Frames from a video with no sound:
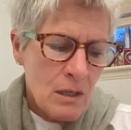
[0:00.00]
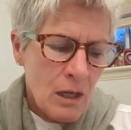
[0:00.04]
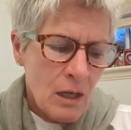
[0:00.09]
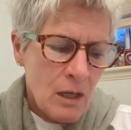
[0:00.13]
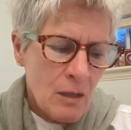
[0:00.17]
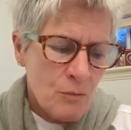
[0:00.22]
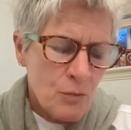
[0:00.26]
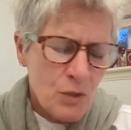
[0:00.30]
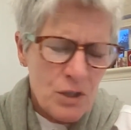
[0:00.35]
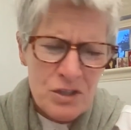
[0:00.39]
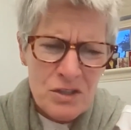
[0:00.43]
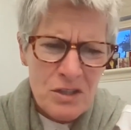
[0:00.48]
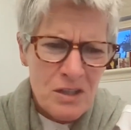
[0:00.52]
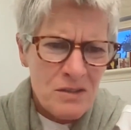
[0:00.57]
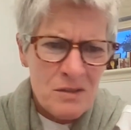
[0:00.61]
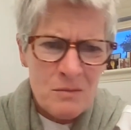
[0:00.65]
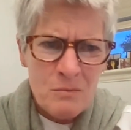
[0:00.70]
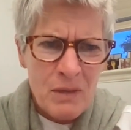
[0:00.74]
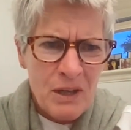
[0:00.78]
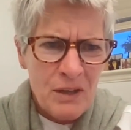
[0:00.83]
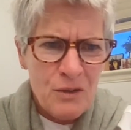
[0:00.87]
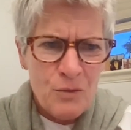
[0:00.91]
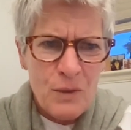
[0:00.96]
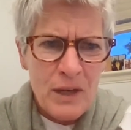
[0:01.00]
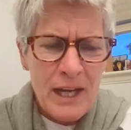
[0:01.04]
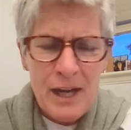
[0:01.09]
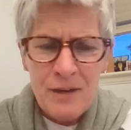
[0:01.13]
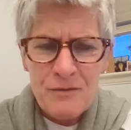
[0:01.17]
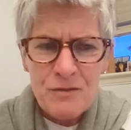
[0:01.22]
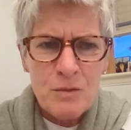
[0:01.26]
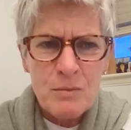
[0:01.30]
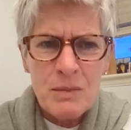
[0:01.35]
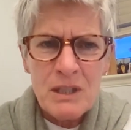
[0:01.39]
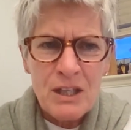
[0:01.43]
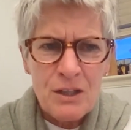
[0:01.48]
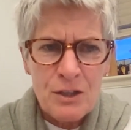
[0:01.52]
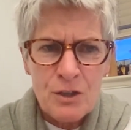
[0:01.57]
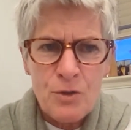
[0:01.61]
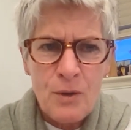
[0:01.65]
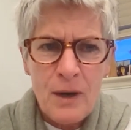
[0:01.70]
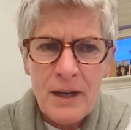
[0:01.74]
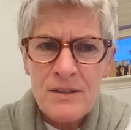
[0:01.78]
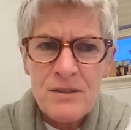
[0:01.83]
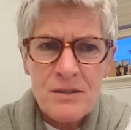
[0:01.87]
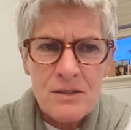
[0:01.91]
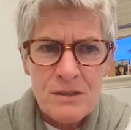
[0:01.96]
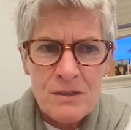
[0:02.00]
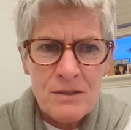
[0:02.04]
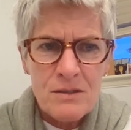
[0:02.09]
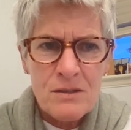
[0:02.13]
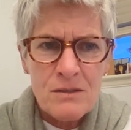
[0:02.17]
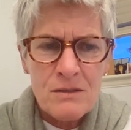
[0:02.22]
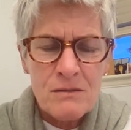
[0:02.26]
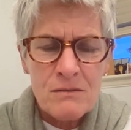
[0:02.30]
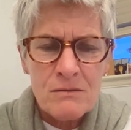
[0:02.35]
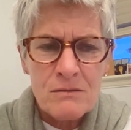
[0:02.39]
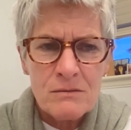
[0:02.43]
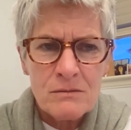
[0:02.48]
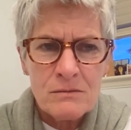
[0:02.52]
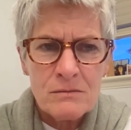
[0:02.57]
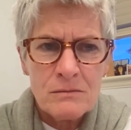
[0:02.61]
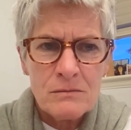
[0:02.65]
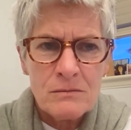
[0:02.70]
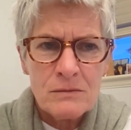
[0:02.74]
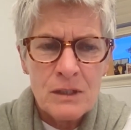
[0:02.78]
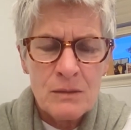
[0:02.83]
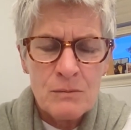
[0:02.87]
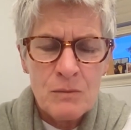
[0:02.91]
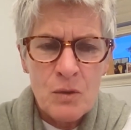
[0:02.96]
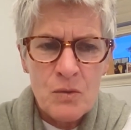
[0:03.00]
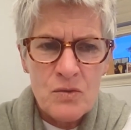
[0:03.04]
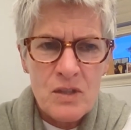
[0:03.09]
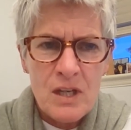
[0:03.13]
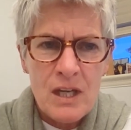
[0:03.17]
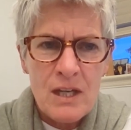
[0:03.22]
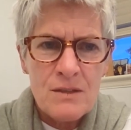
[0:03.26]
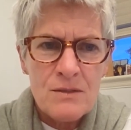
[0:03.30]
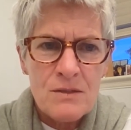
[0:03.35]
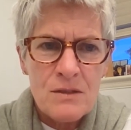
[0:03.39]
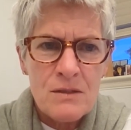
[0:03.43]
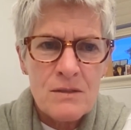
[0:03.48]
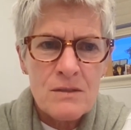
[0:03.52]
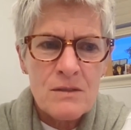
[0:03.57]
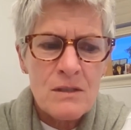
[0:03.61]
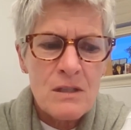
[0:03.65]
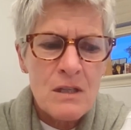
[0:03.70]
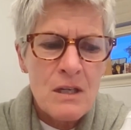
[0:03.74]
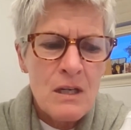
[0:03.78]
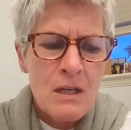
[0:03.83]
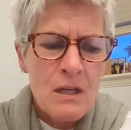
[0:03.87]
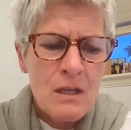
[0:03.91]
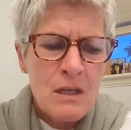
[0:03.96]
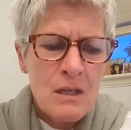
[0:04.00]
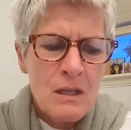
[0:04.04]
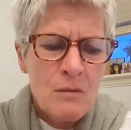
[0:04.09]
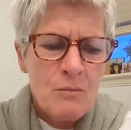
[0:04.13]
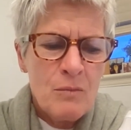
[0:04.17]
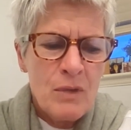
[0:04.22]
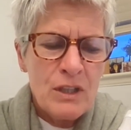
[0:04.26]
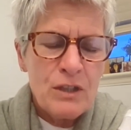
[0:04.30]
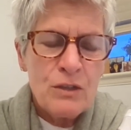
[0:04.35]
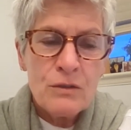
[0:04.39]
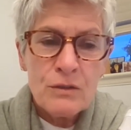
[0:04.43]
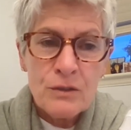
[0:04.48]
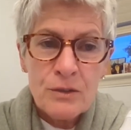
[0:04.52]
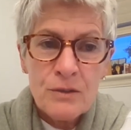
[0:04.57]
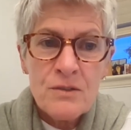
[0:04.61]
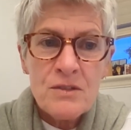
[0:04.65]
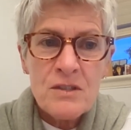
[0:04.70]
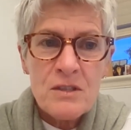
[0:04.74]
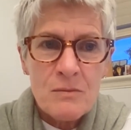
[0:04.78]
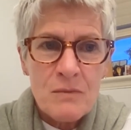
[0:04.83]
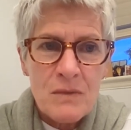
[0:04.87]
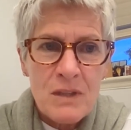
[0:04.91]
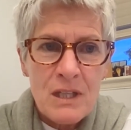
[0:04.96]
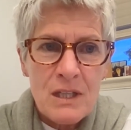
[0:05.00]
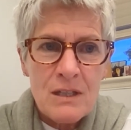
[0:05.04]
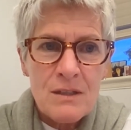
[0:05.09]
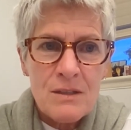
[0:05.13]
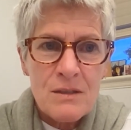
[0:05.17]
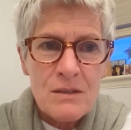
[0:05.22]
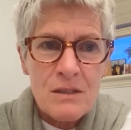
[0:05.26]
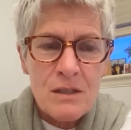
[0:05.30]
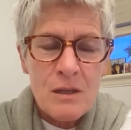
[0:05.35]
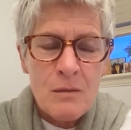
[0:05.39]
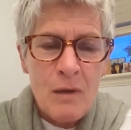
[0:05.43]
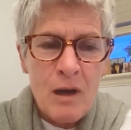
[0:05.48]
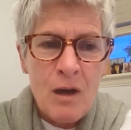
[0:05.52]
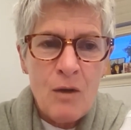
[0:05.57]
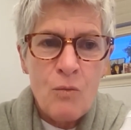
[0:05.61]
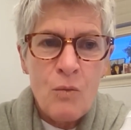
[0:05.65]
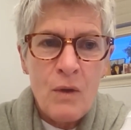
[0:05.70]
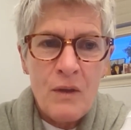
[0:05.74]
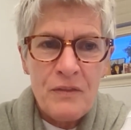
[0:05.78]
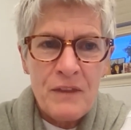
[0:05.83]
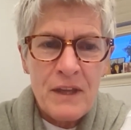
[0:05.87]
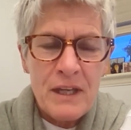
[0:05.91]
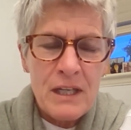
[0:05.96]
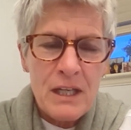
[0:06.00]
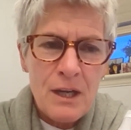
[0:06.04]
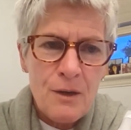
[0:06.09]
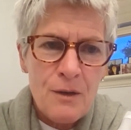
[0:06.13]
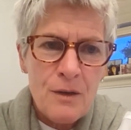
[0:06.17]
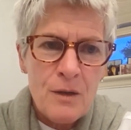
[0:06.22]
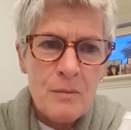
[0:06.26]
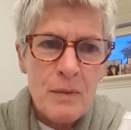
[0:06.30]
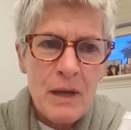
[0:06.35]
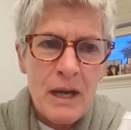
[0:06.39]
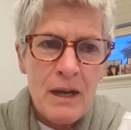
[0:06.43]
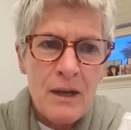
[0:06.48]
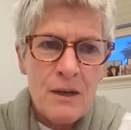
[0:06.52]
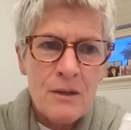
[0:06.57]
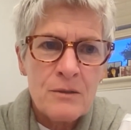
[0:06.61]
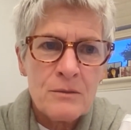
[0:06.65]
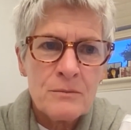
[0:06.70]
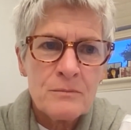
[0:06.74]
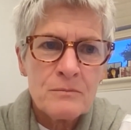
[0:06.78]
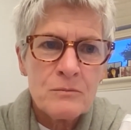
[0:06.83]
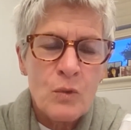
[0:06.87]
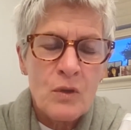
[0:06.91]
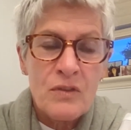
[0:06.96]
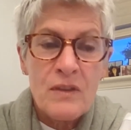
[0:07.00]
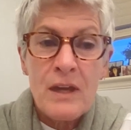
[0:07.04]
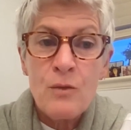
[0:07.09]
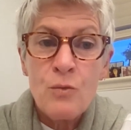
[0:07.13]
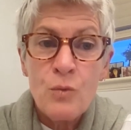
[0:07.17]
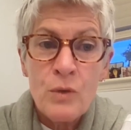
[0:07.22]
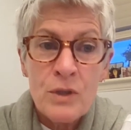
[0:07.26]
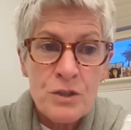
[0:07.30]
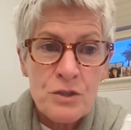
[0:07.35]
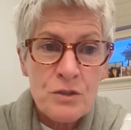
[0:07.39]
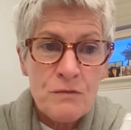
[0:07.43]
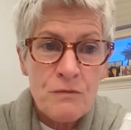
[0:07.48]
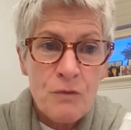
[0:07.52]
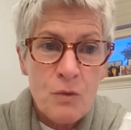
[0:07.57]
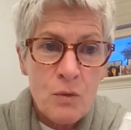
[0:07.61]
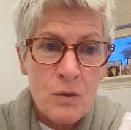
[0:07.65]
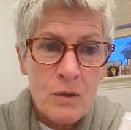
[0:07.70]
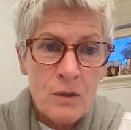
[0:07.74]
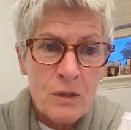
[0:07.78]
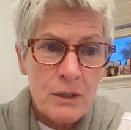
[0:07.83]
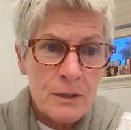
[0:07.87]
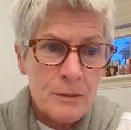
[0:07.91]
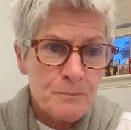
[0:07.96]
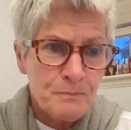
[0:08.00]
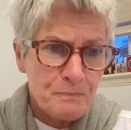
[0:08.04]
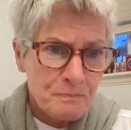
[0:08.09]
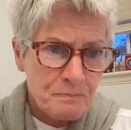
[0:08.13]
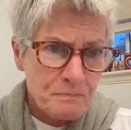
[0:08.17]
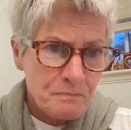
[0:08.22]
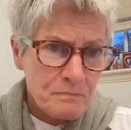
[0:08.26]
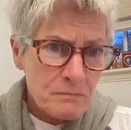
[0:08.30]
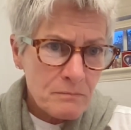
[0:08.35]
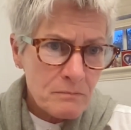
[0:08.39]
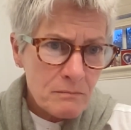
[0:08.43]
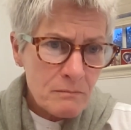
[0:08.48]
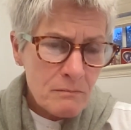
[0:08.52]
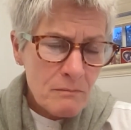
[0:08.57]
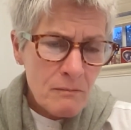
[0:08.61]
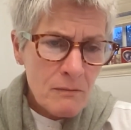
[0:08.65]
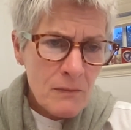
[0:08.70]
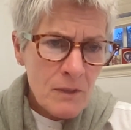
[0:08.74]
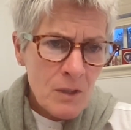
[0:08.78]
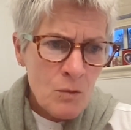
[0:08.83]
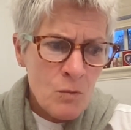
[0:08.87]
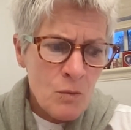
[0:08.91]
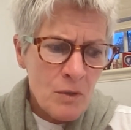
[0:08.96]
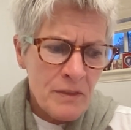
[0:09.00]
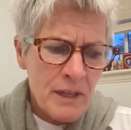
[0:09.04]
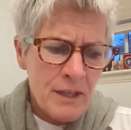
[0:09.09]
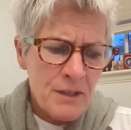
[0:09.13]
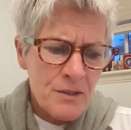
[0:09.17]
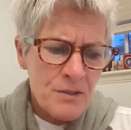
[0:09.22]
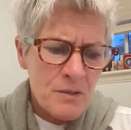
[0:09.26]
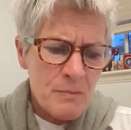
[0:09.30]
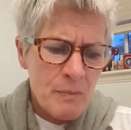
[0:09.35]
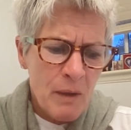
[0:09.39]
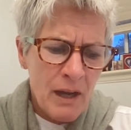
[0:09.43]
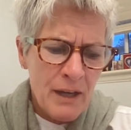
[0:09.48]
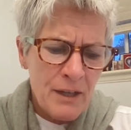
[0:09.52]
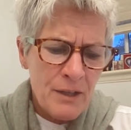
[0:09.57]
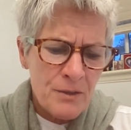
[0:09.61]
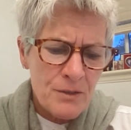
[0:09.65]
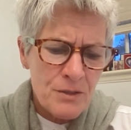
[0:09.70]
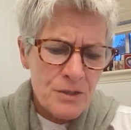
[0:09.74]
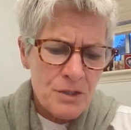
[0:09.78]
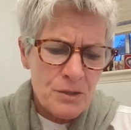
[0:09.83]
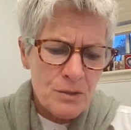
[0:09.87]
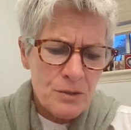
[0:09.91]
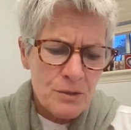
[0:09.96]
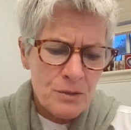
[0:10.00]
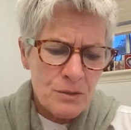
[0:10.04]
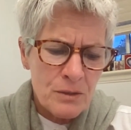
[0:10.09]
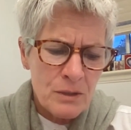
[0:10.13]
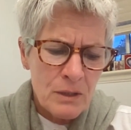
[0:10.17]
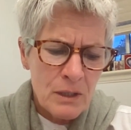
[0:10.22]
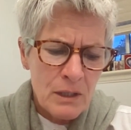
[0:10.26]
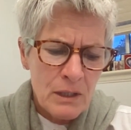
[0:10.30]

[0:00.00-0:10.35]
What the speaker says: which doesn't, by the way, have to be a crisis in most cases, but you learn some things about what they care about, what they wish for, what they aspire to,